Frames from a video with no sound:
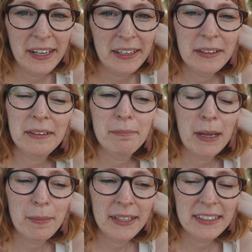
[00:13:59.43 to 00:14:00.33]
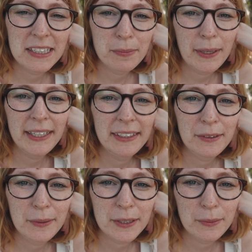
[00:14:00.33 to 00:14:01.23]
and maybe it inspired
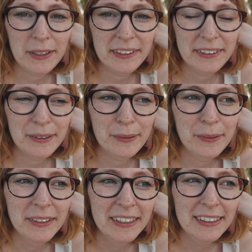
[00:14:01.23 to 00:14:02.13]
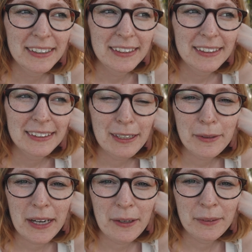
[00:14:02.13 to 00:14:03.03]
you as well to slow
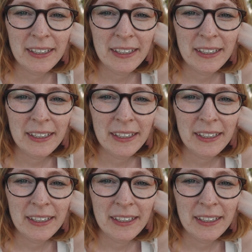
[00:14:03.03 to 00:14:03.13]
down